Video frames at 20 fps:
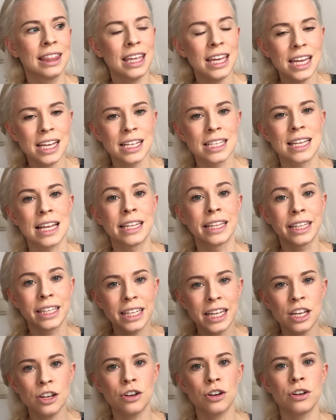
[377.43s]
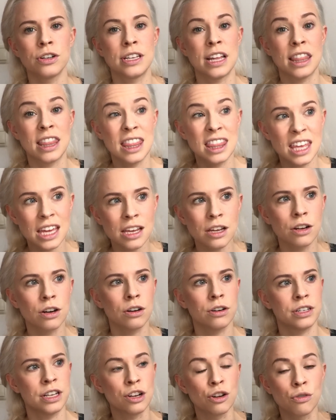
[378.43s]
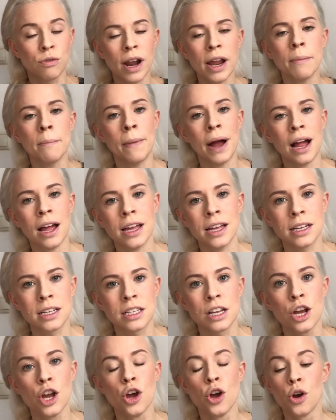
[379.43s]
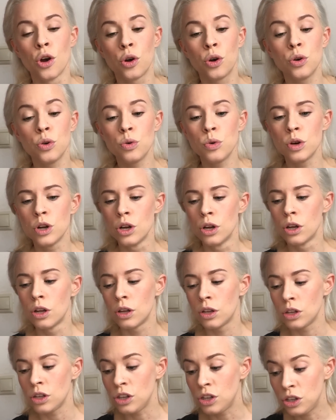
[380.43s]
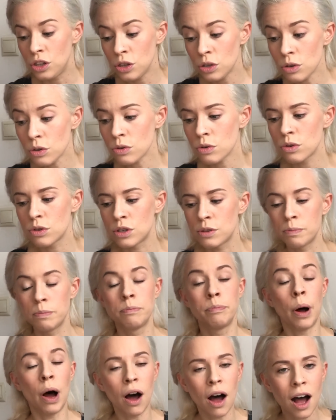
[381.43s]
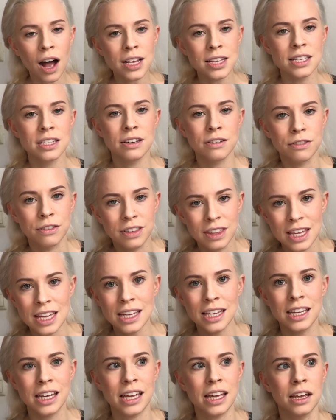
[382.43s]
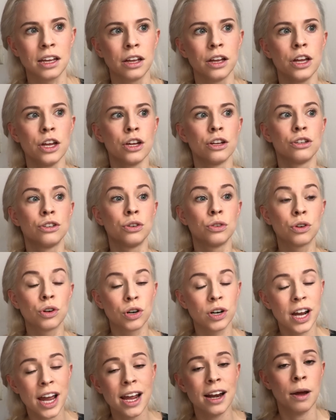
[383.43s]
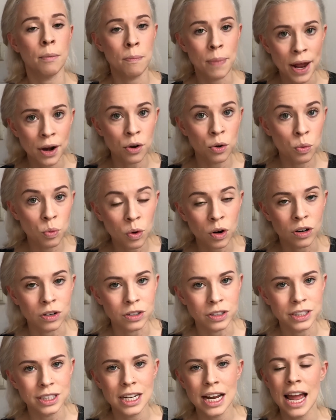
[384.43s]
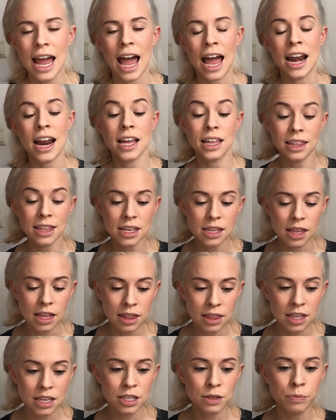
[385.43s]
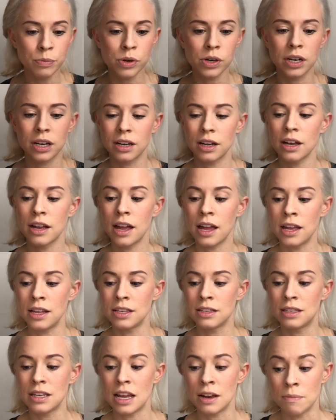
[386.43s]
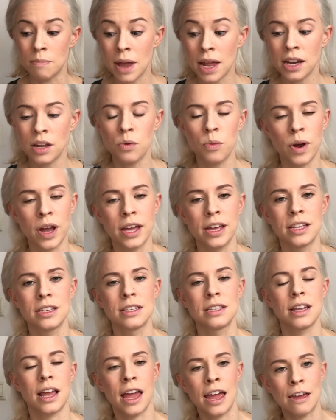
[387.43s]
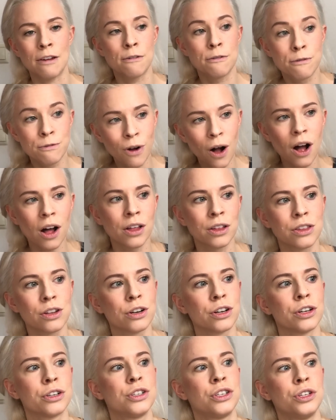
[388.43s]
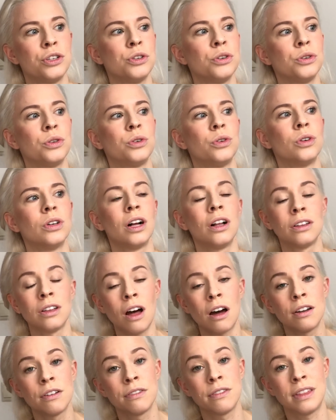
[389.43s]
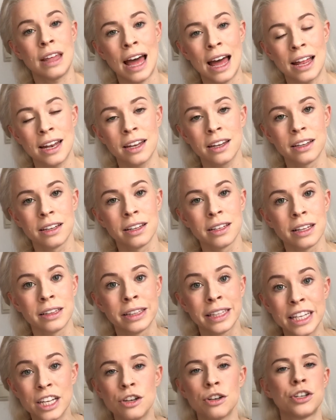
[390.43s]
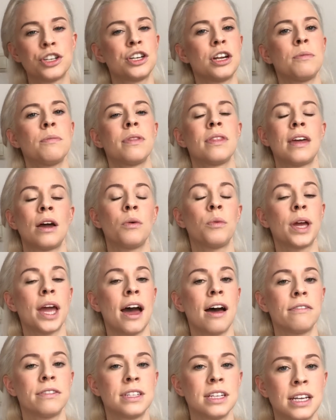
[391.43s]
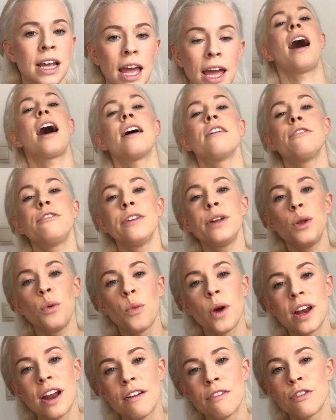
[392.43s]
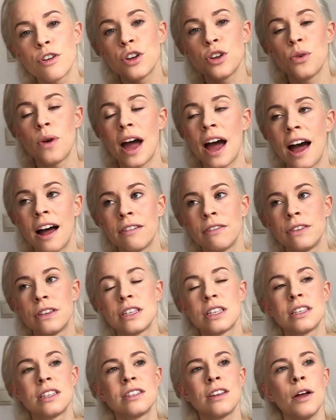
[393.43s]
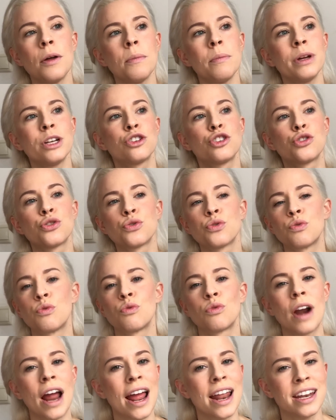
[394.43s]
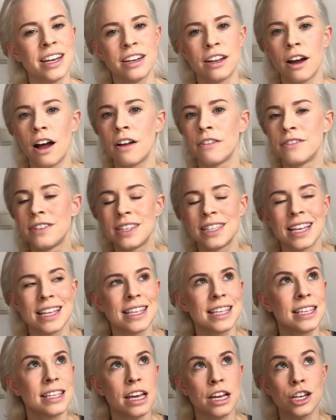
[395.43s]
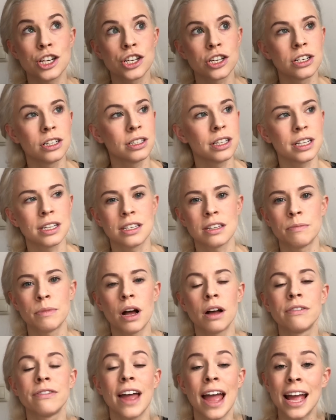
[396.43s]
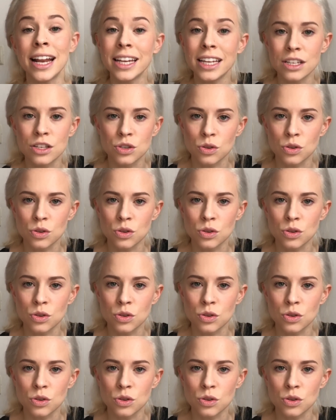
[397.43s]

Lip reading: things and leaders and thinkers and great minds who use positive thinking to create a better world. And I think that this book is in many ways a father to a lot of that leadership that we have today. I feel whenever you have some trend of sensationalism of any